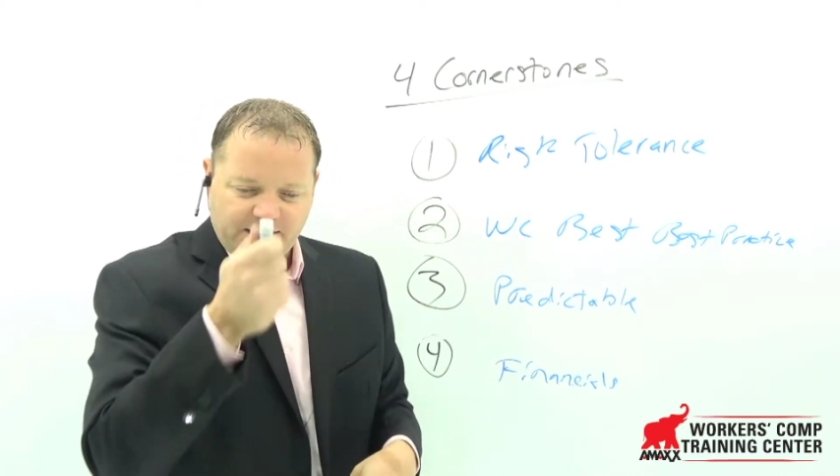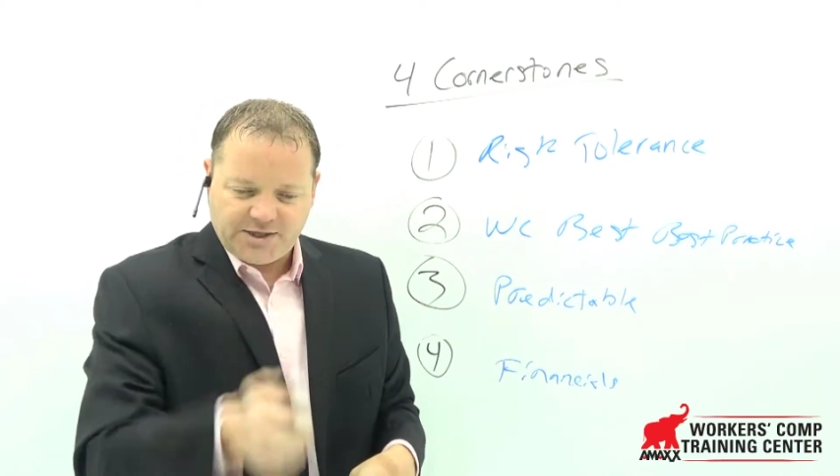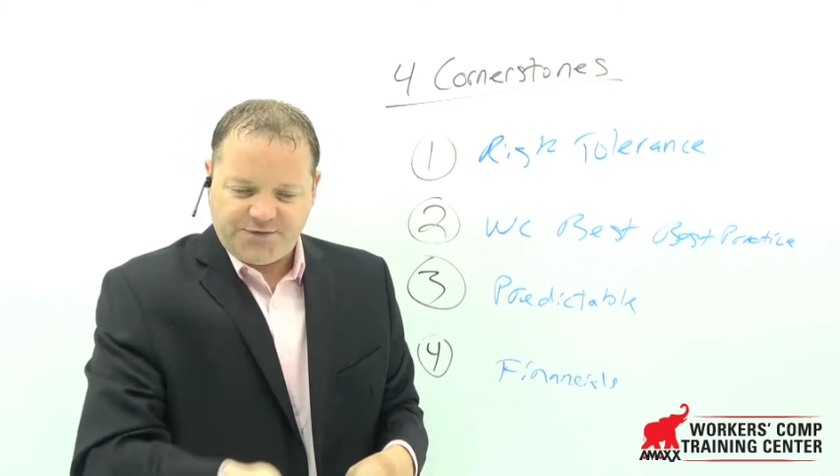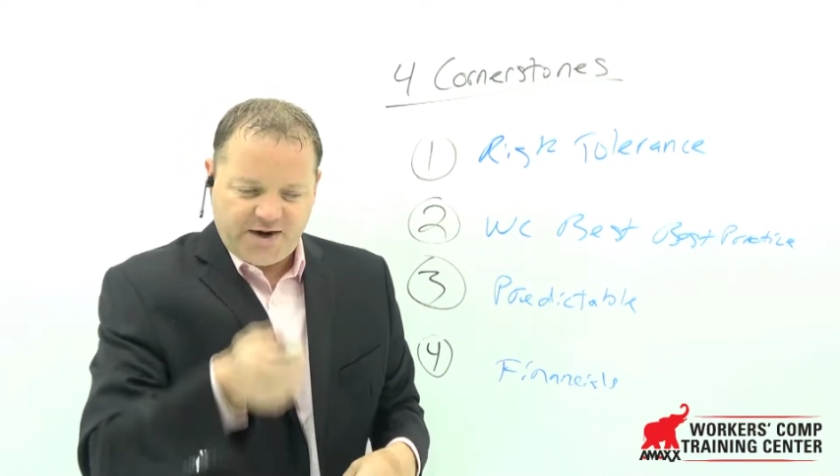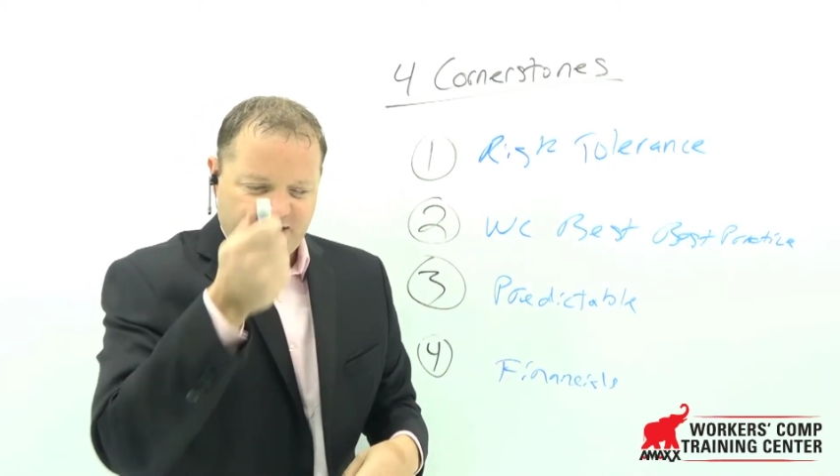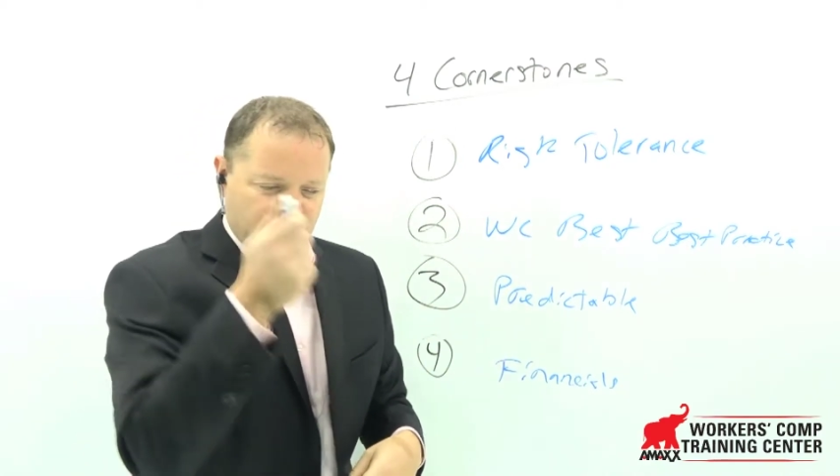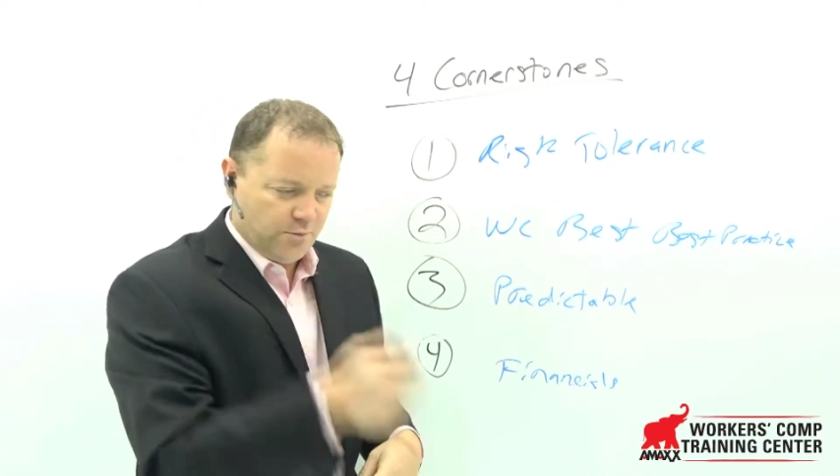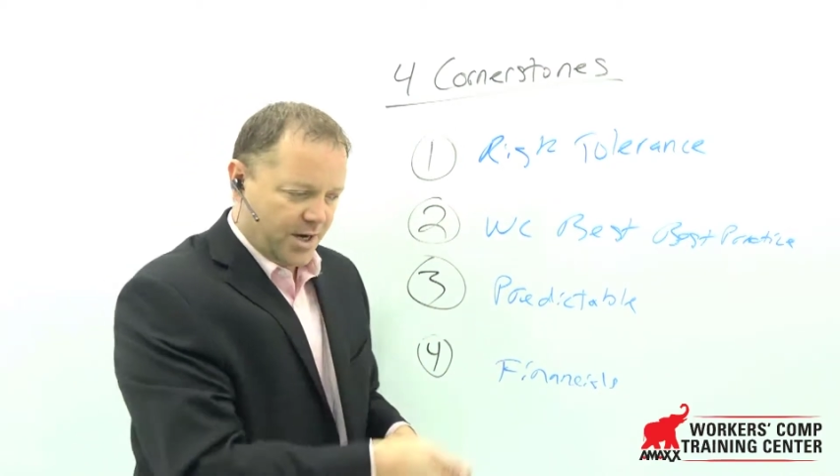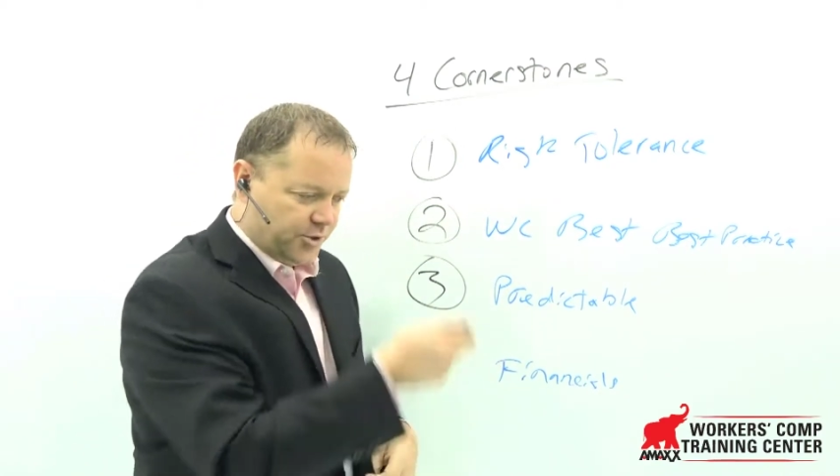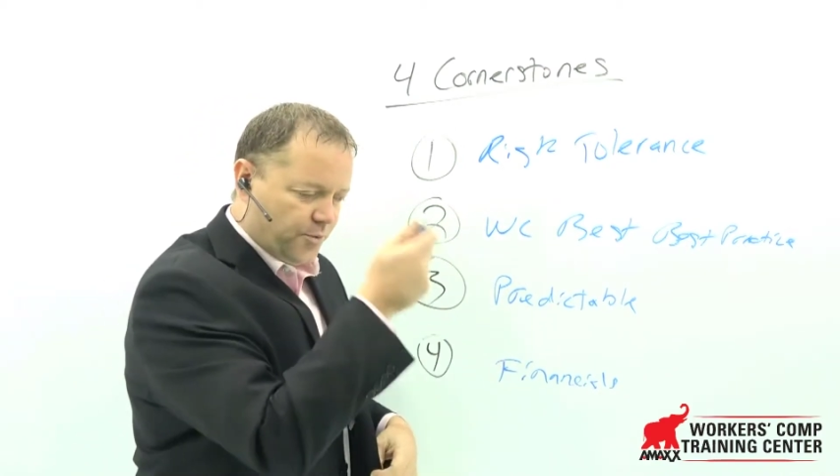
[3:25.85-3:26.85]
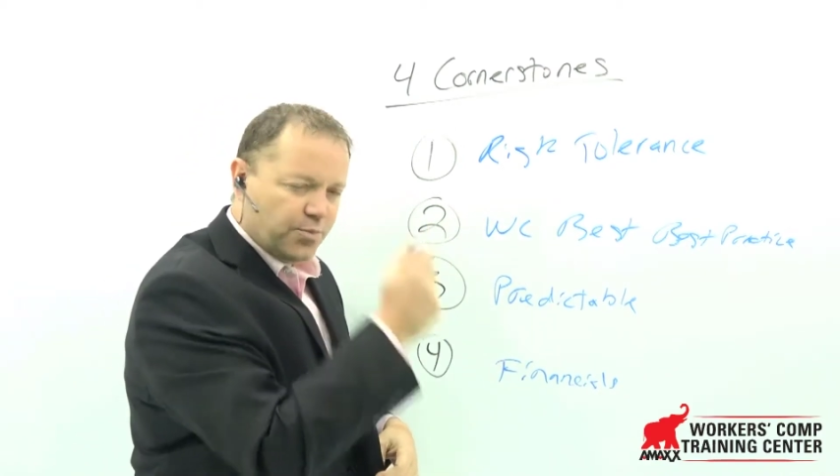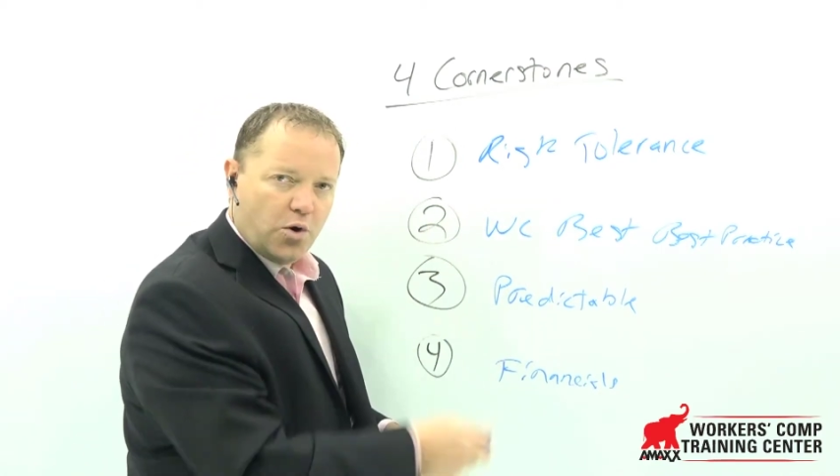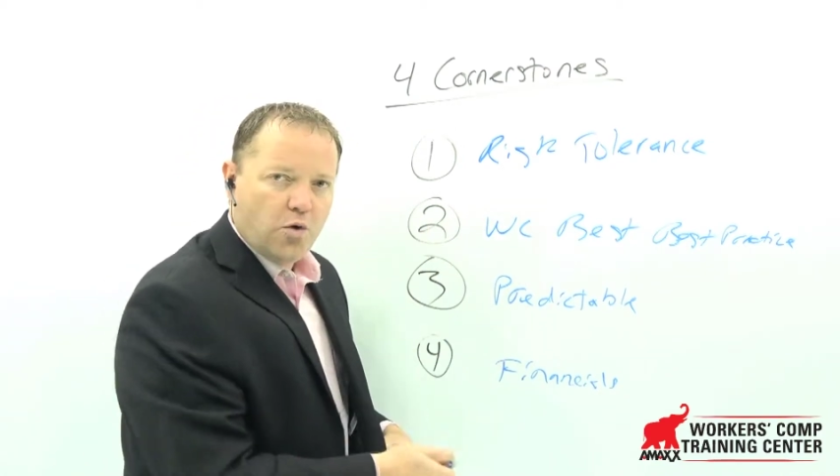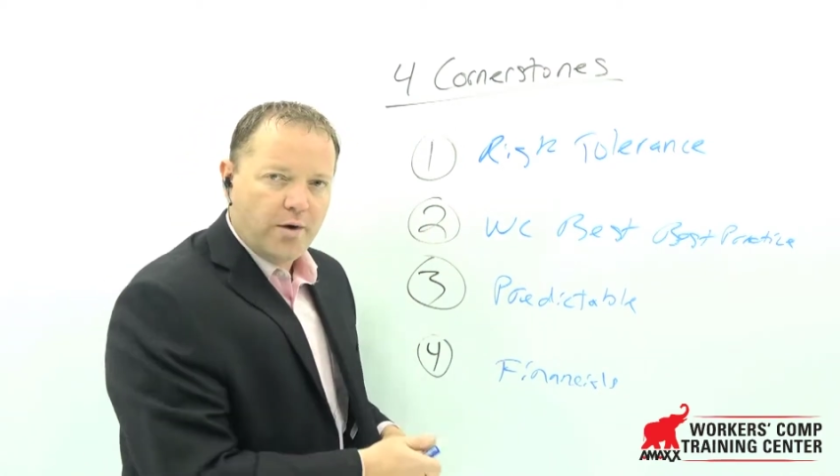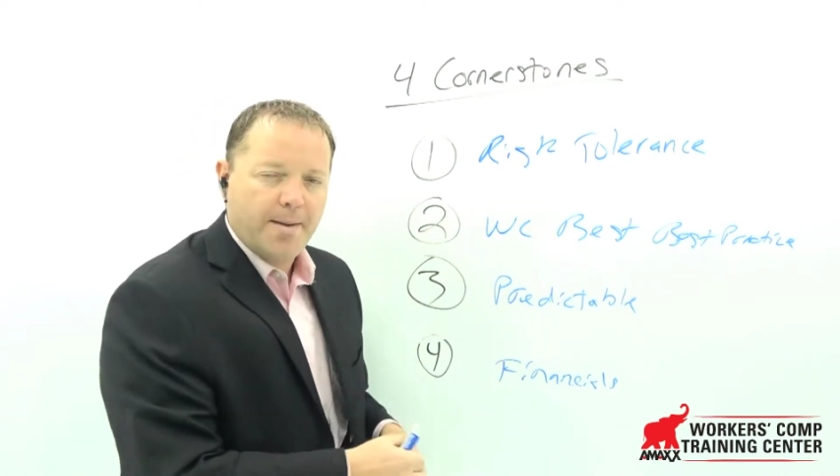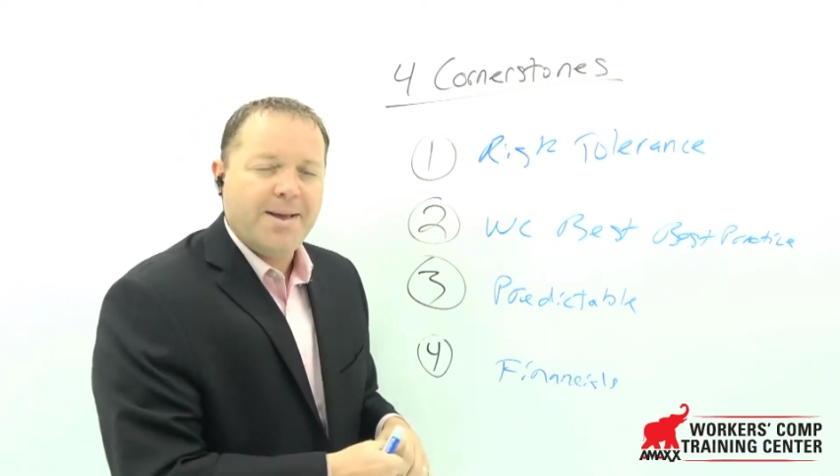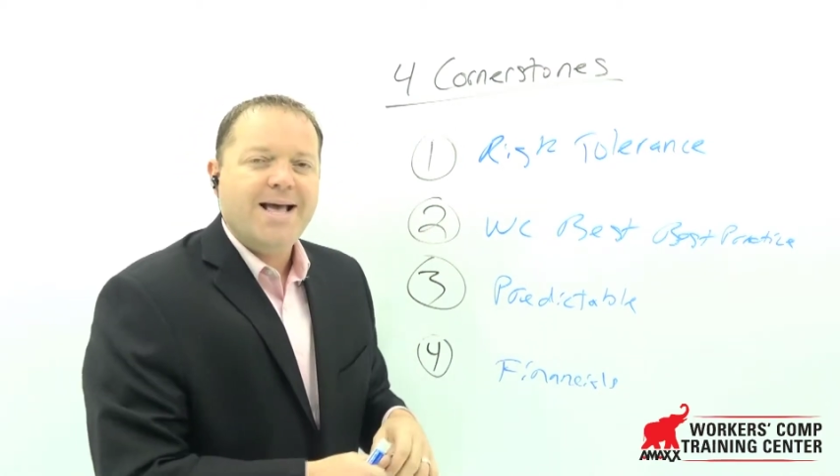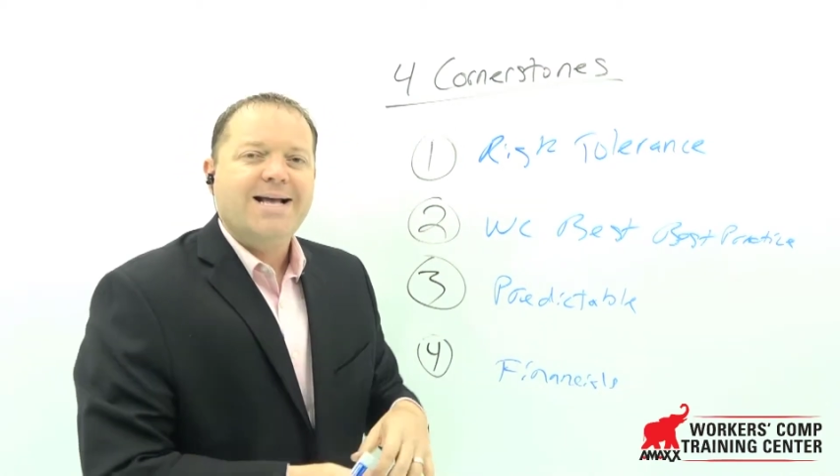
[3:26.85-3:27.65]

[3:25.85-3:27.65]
they fit into a retro program